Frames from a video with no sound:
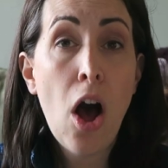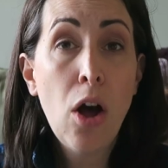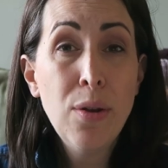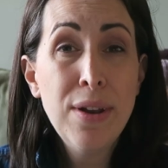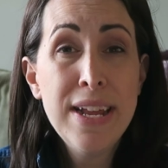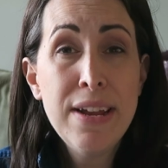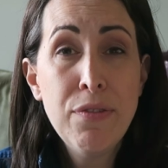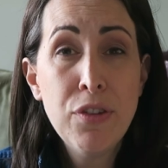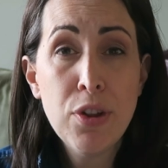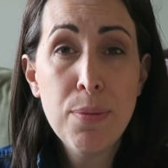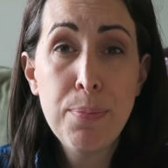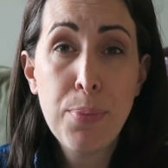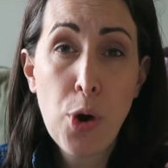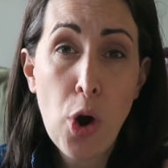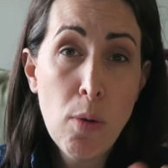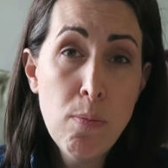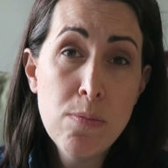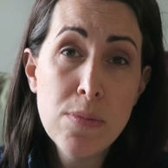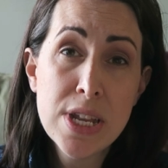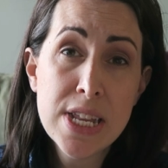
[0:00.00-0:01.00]
I'll leave some
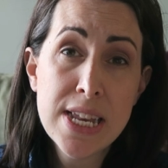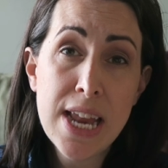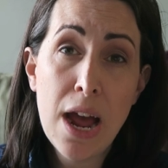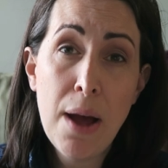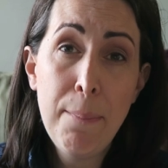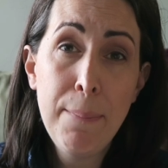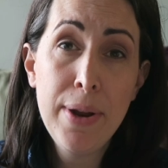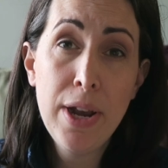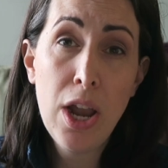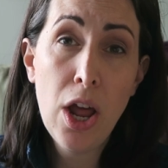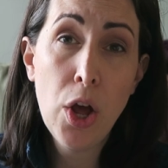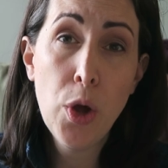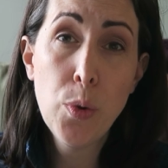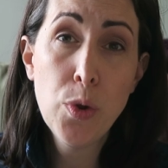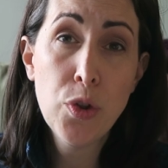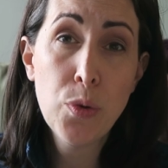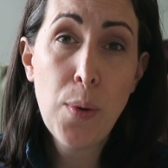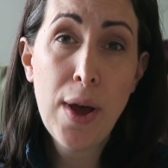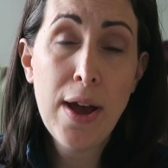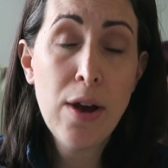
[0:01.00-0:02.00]
prompts down below
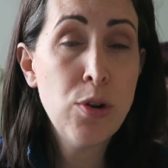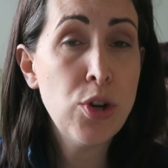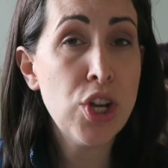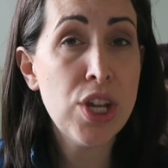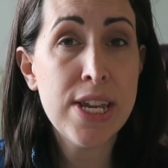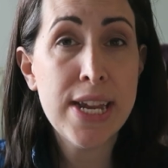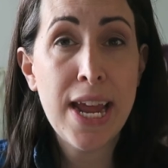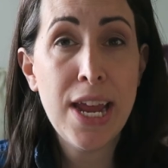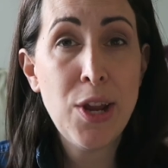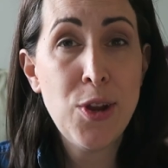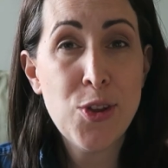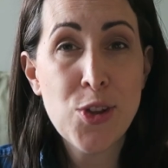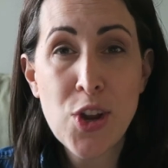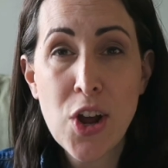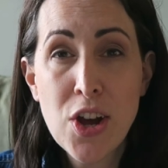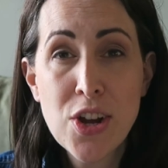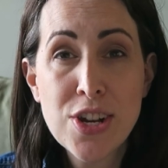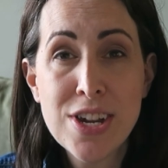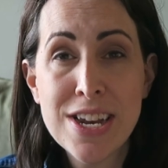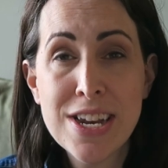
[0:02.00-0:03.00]
as well just to get you
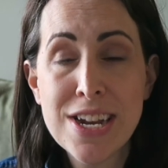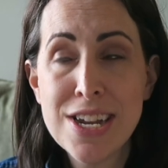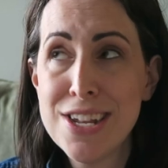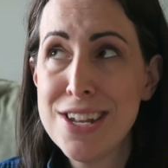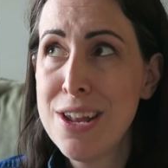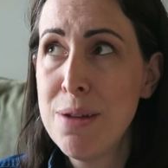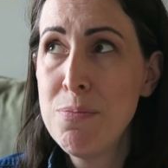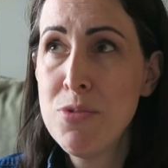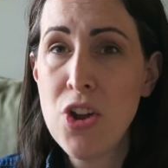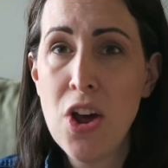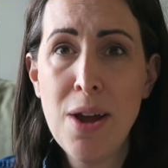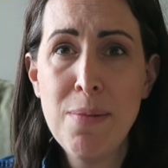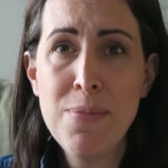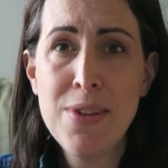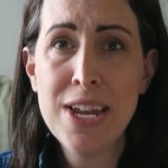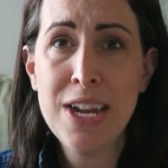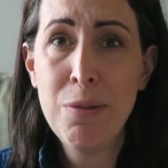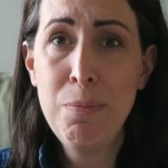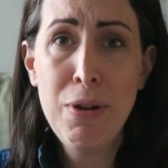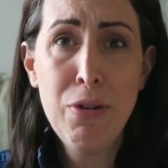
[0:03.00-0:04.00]
started, because
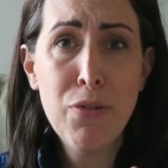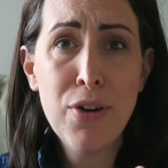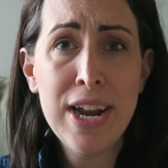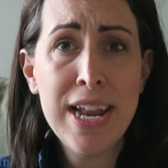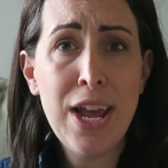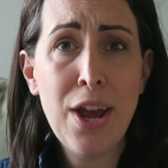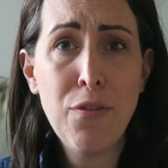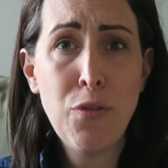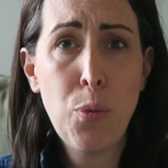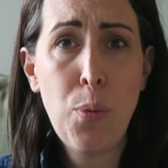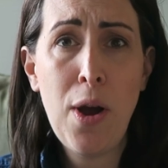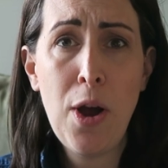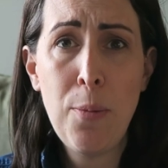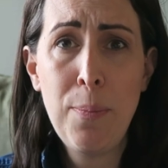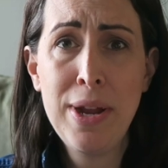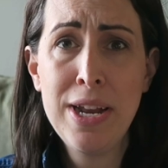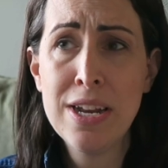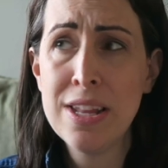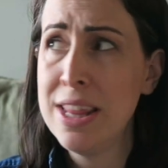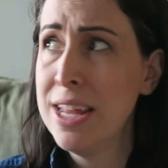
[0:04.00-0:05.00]
sometimes it can be really
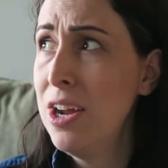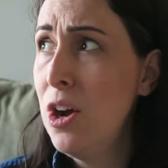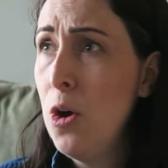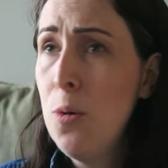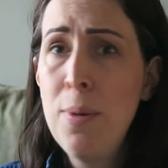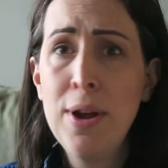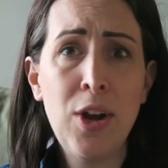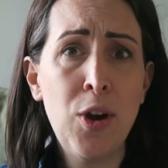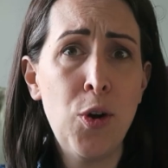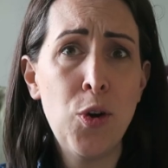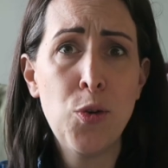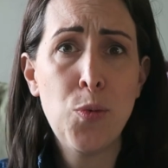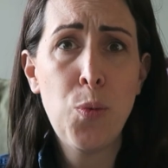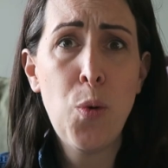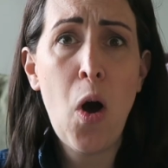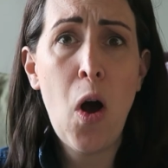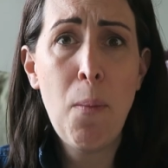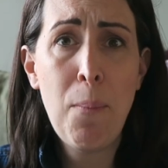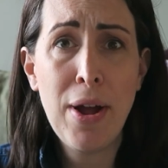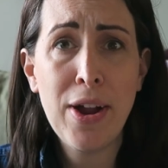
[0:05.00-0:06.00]
overwhelming to think, oh my God,
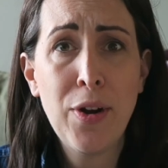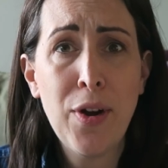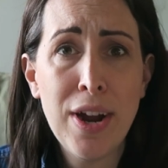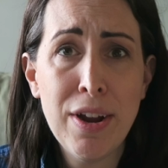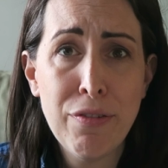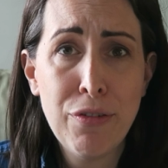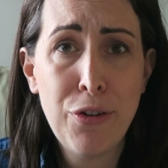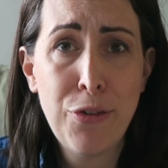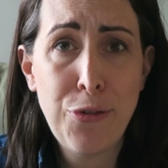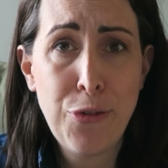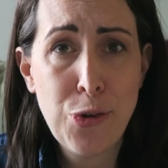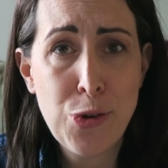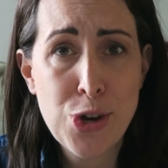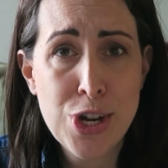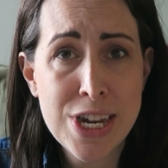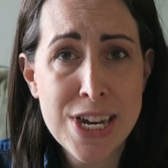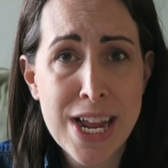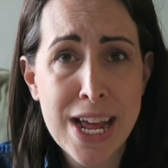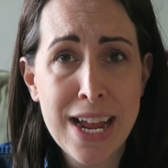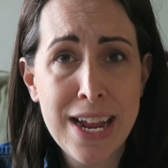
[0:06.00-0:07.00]
what am I grateful for
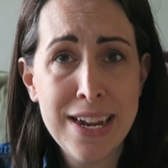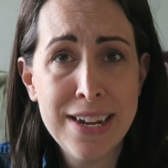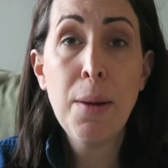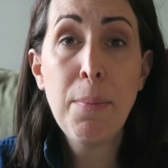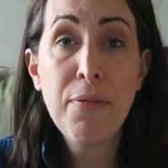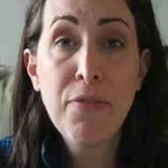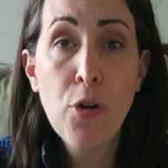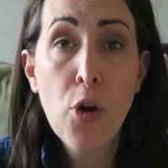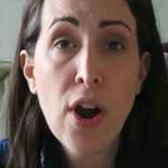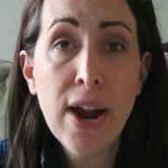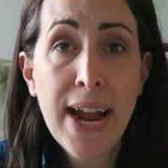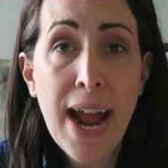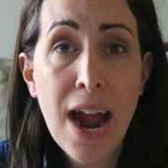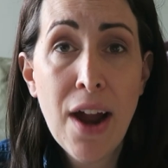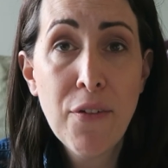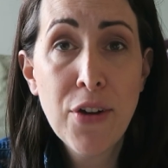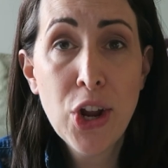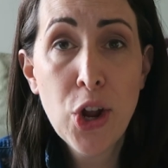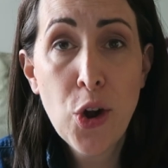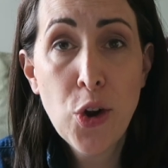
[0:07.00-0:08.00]
today? Now, before I
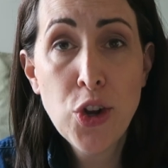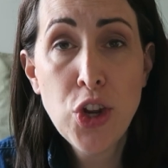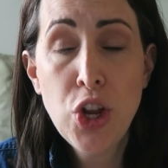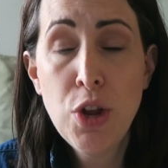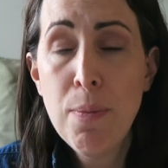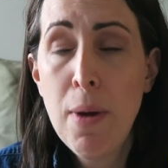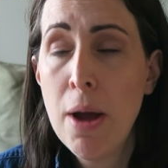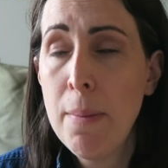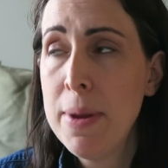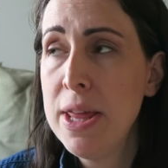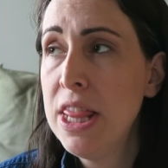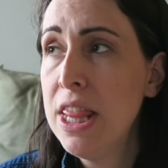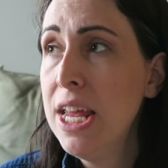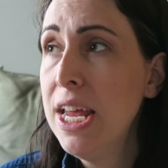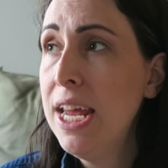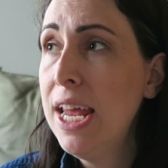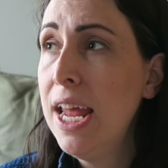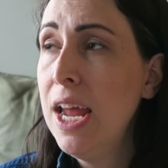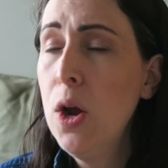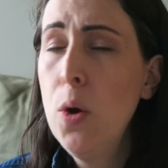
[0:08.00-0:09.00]
carry on, you might be
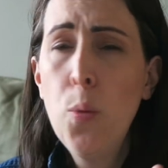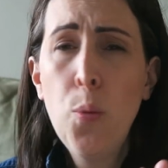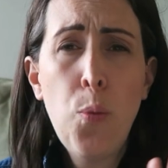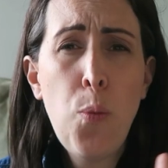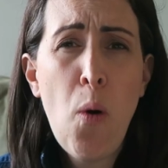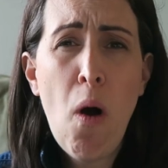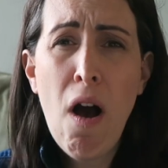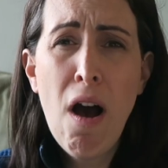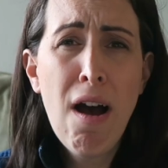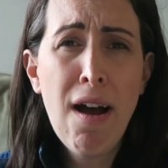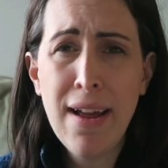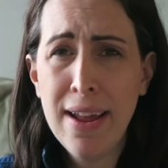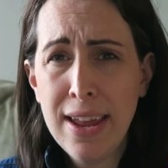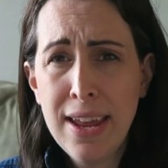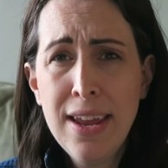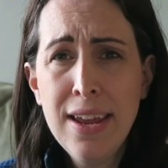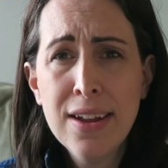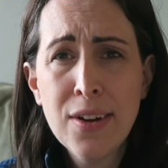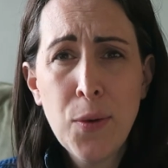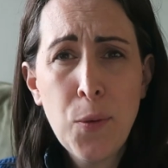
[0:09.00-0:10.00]
thinking,
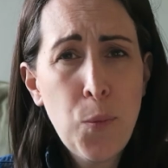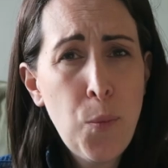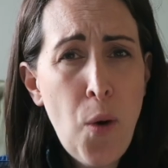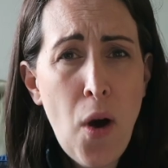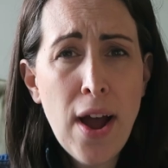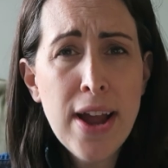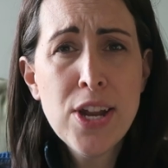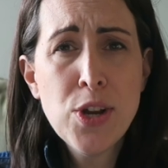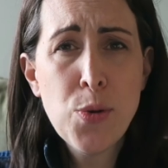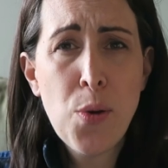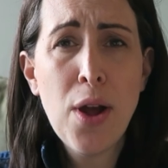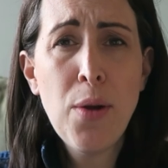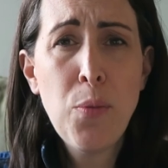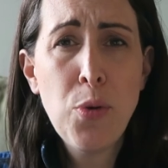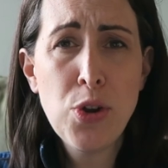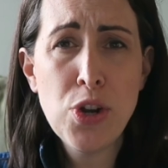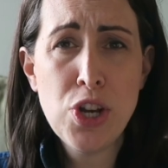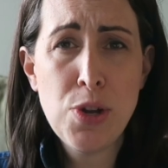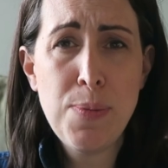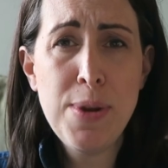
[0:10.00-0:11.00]
why do I
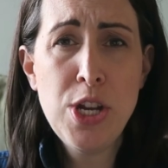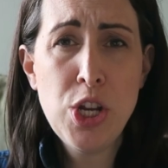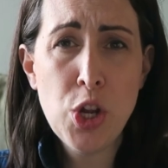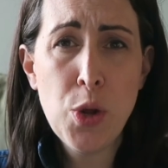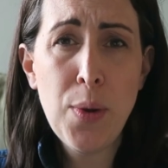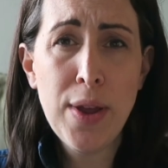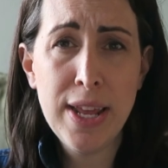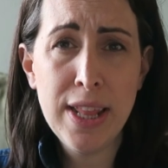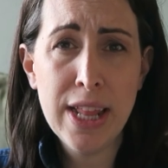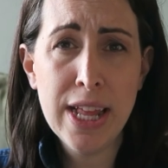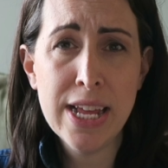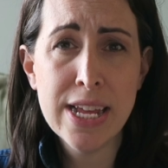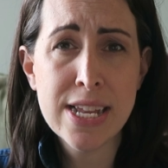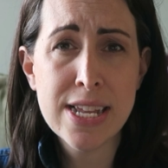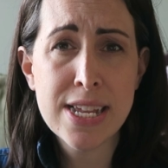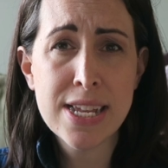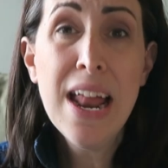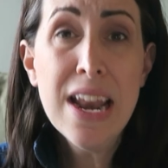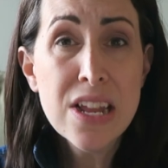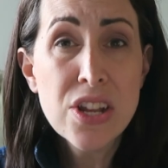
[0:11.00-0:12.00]
want to be doing
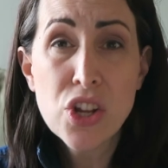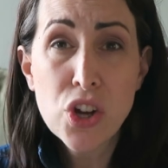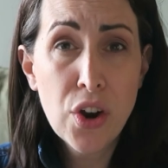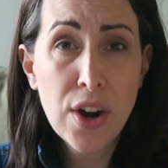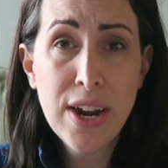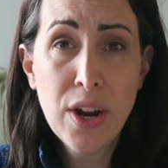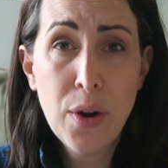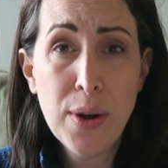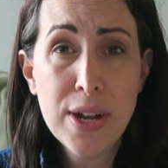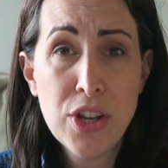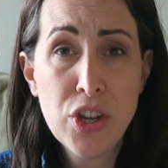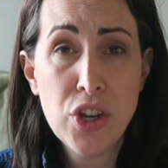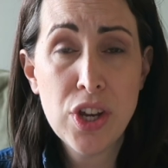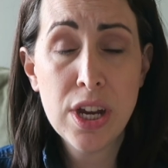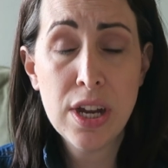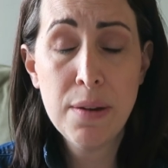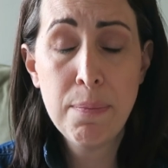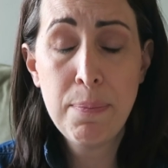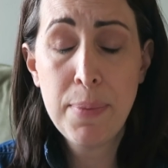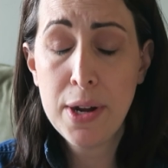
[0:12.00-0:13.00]
this? And it's a great
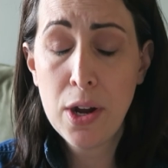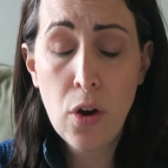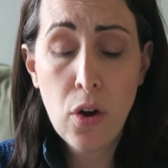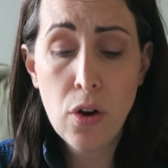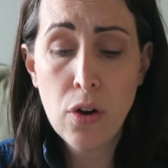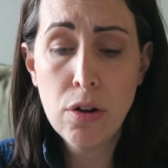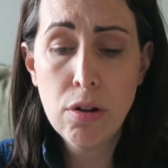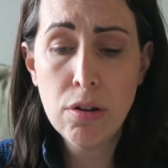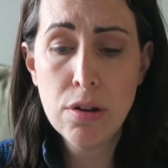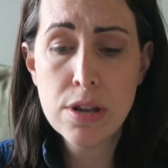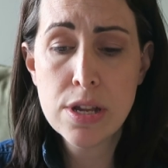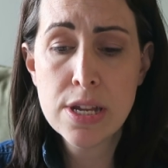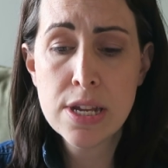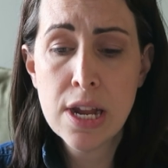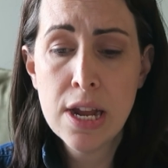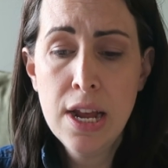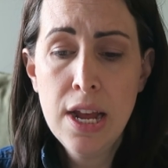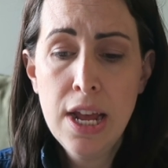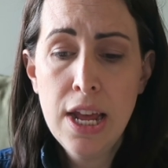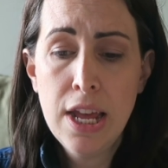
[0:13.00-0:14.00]
question, because
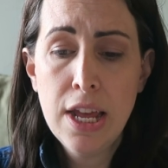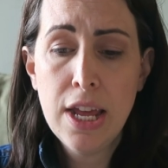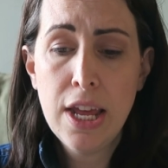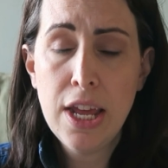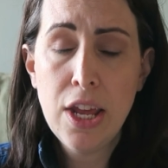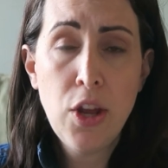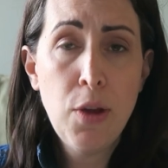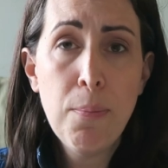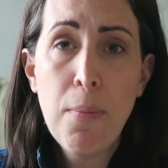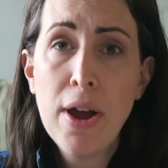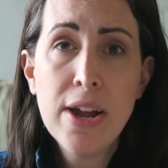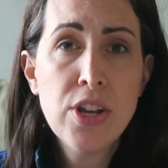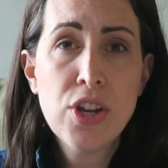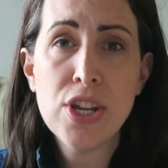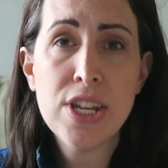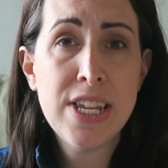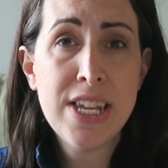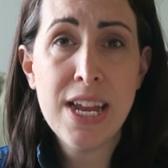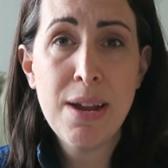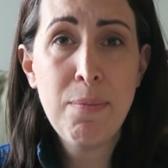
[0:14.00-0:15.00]
it might
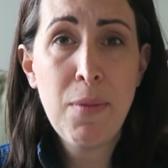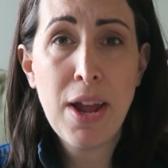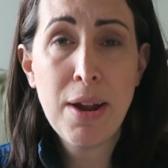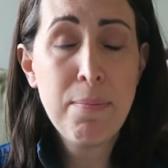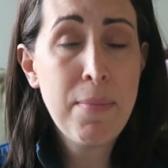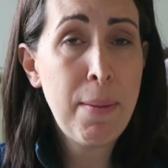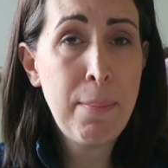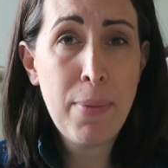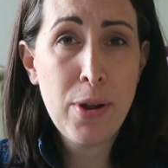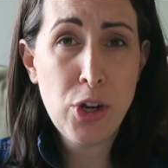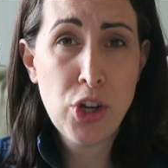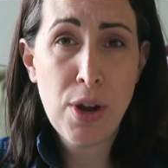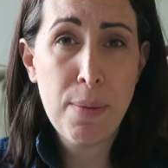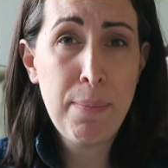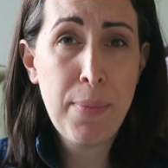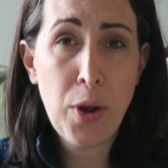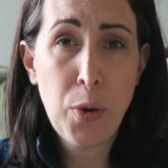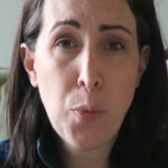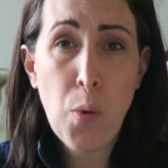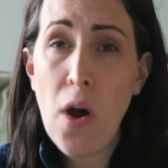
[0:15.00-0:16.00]
just seem like mumbo
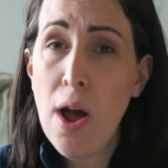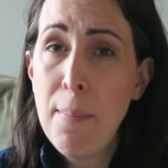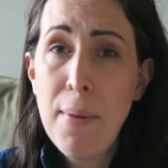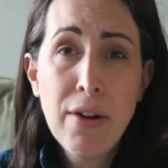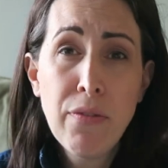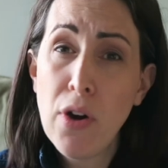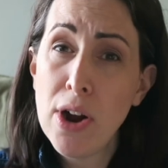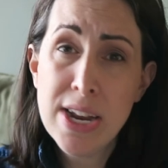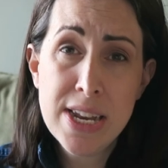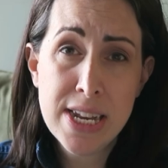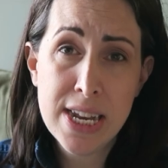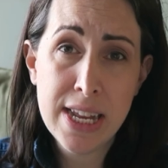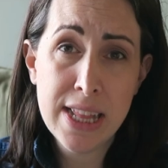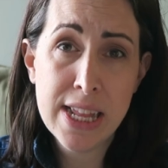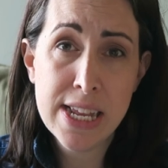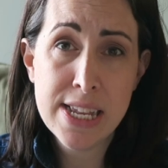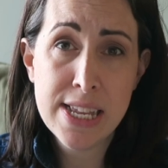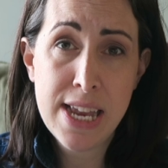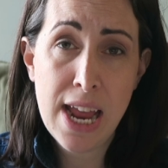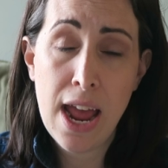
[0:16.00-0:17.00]
jumbo. Why am I writing
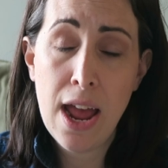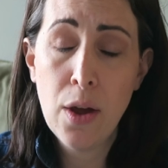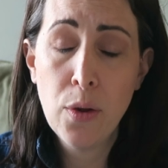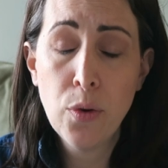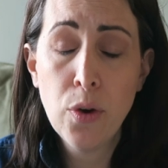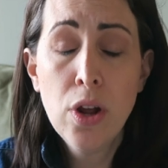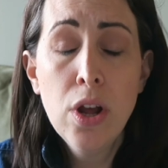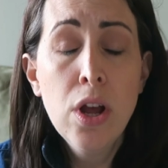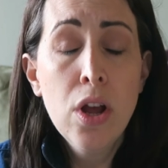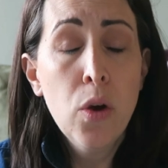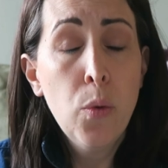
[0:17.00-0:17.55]
this down?